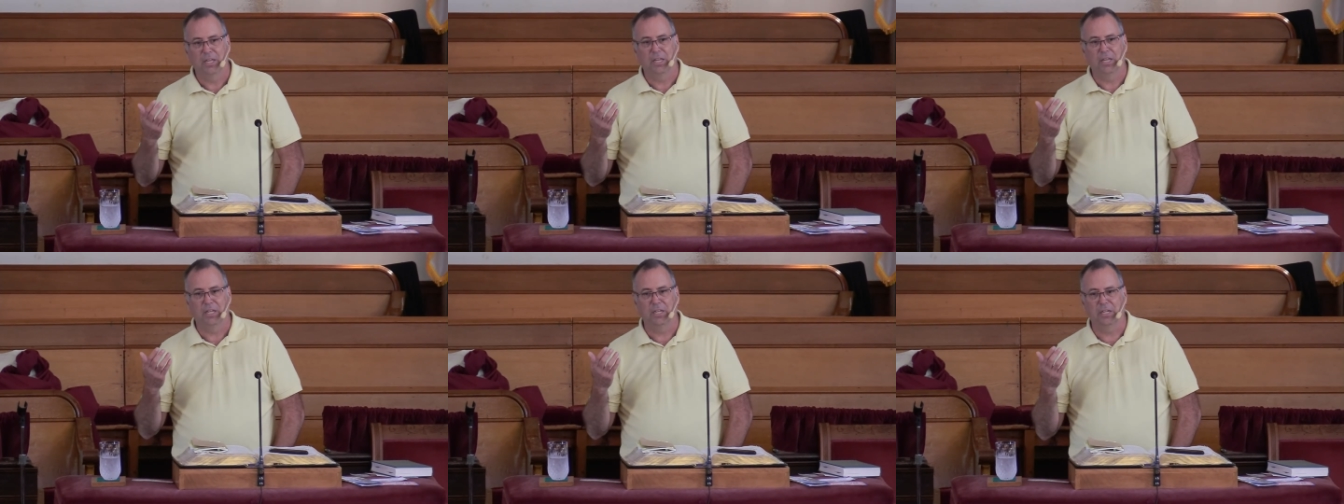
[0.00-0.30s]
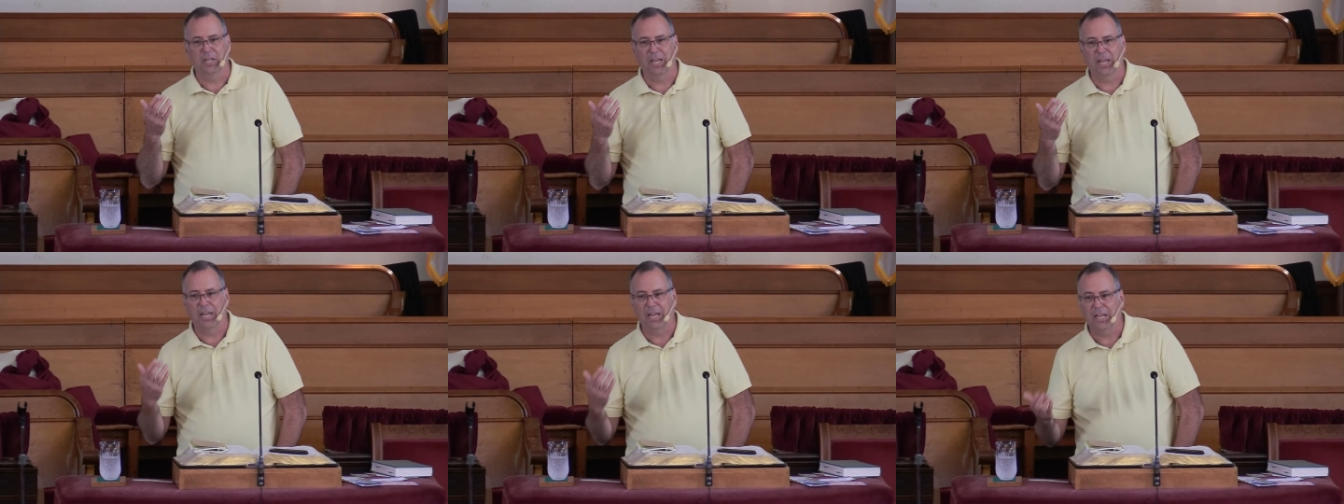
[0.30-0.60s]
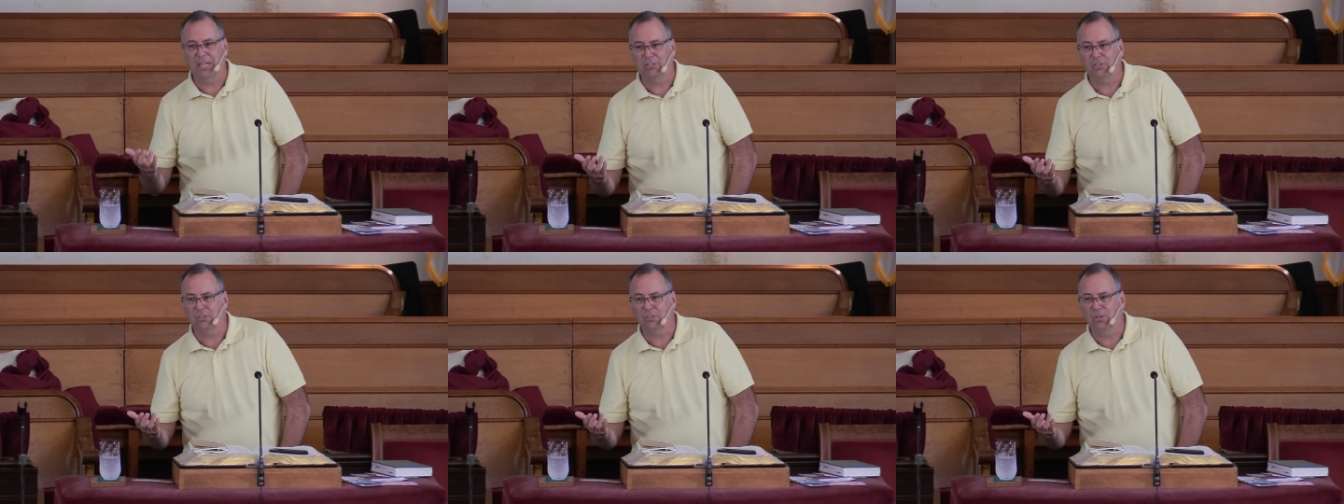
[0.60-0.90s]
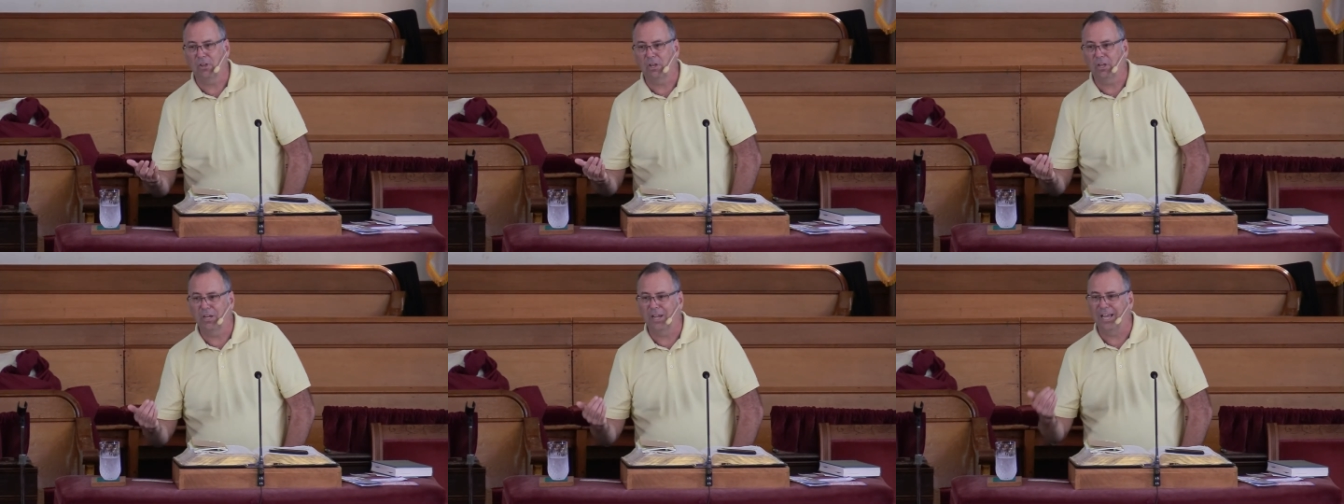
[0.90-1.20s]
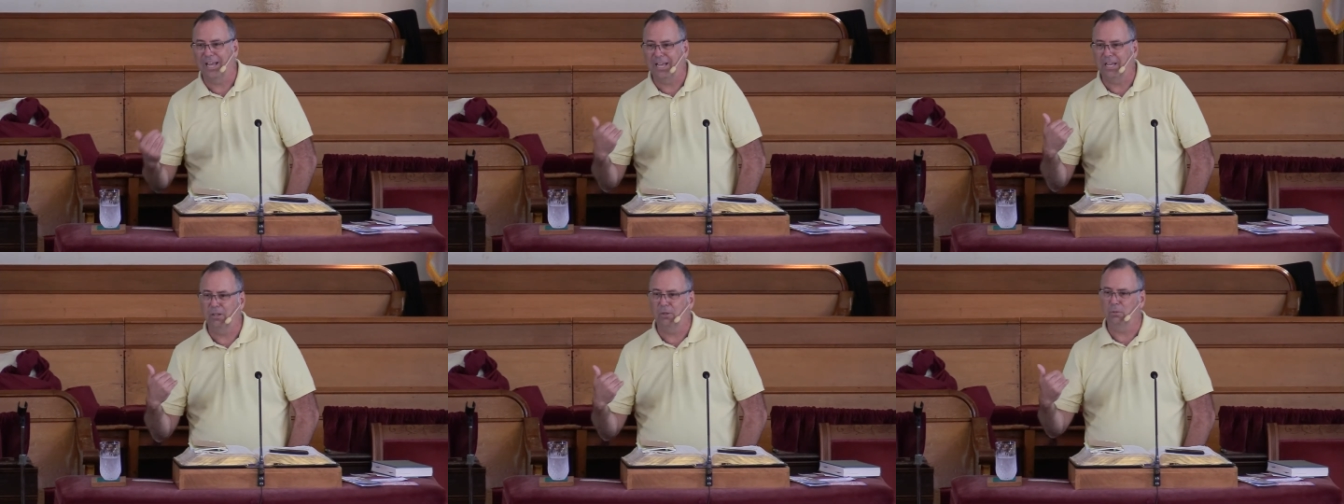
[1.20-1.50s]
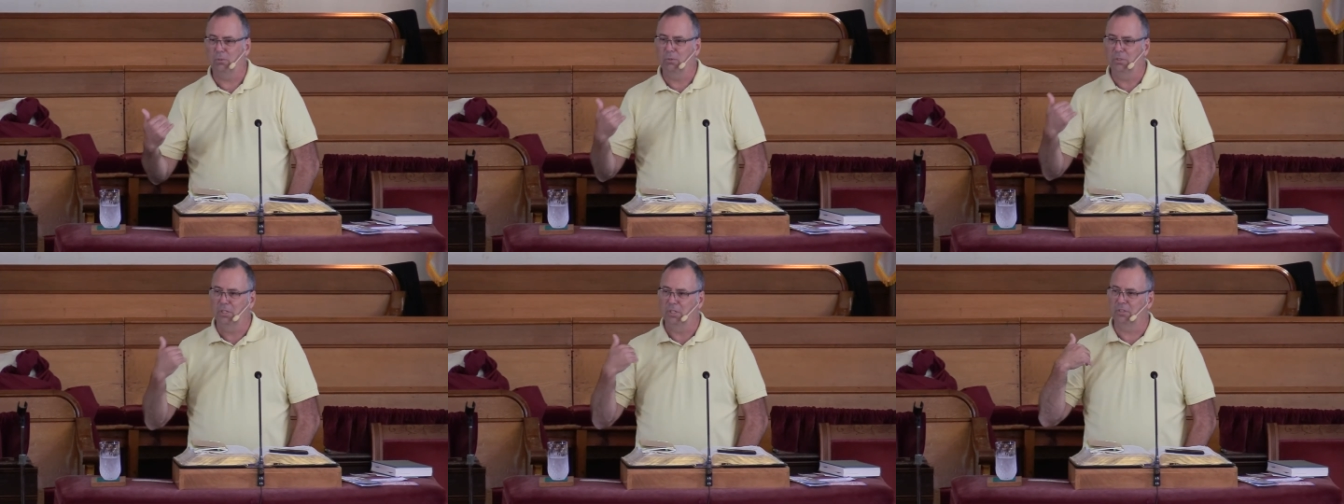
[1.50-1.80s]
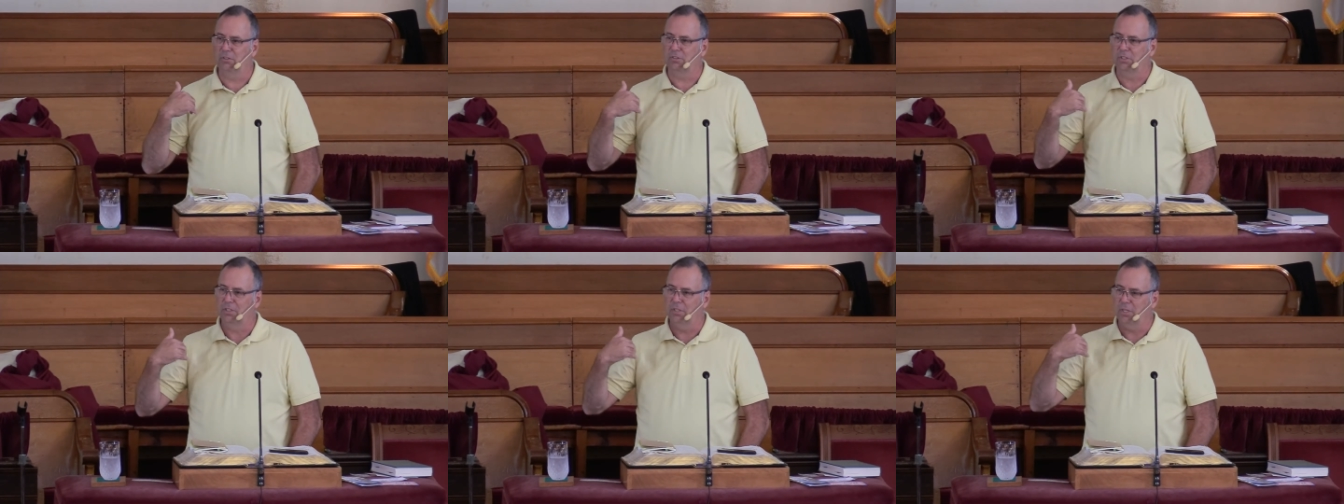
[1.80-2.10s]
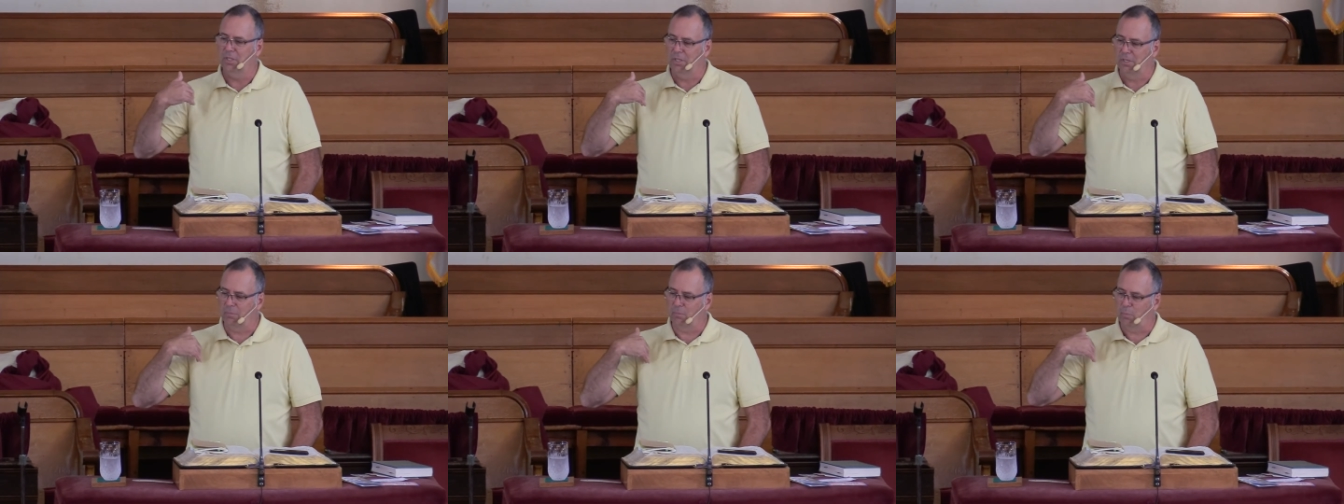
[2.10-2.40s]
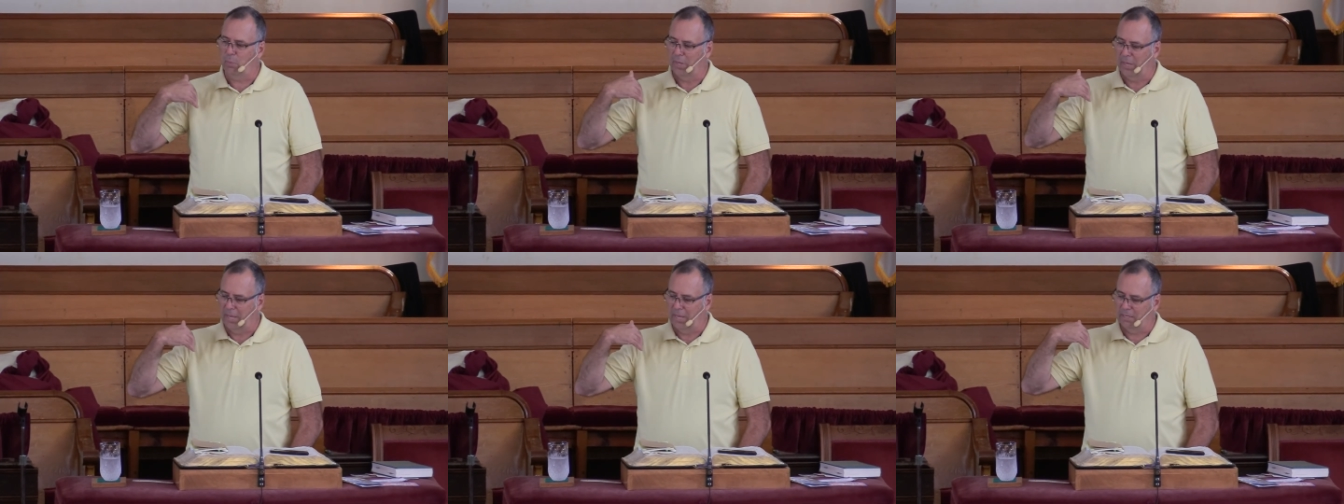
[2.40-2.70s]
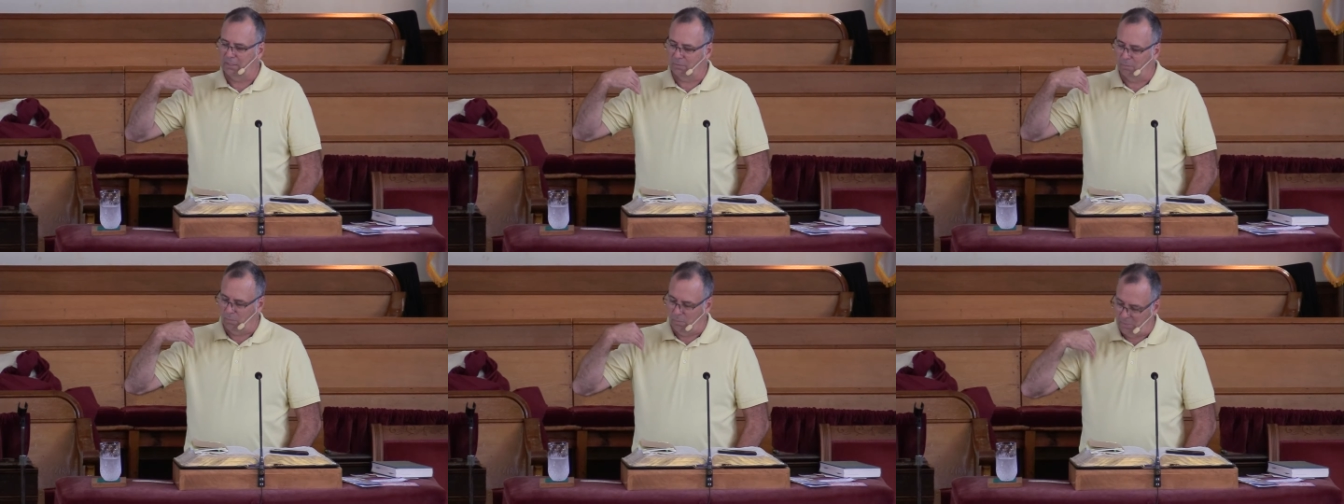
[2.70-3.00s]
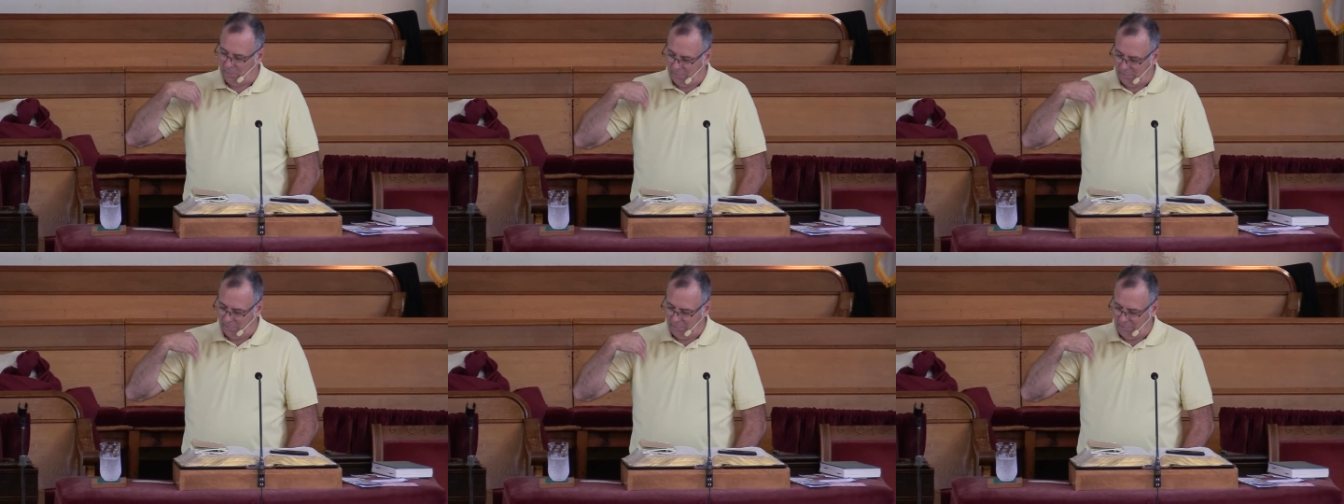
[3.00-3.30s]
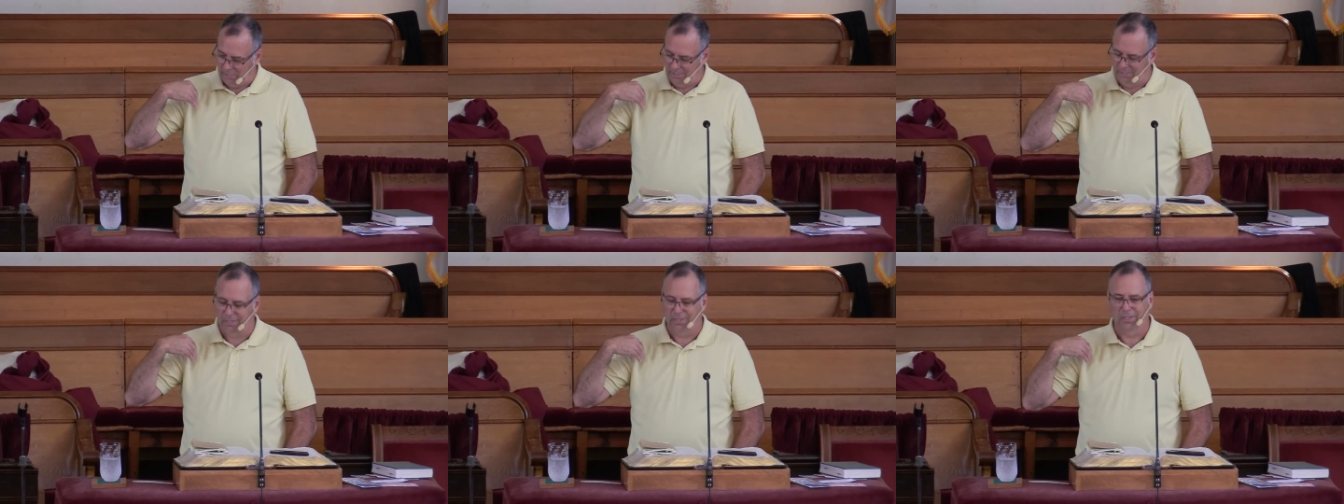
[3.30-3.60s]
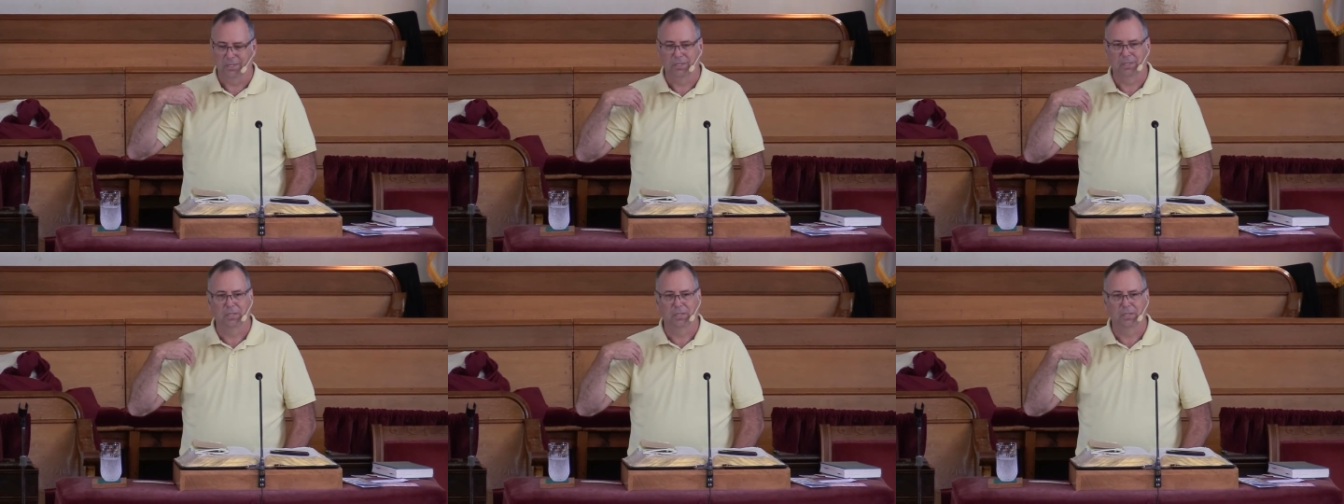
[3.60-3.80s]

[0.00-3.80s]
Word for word: and ask God, how does it impact me?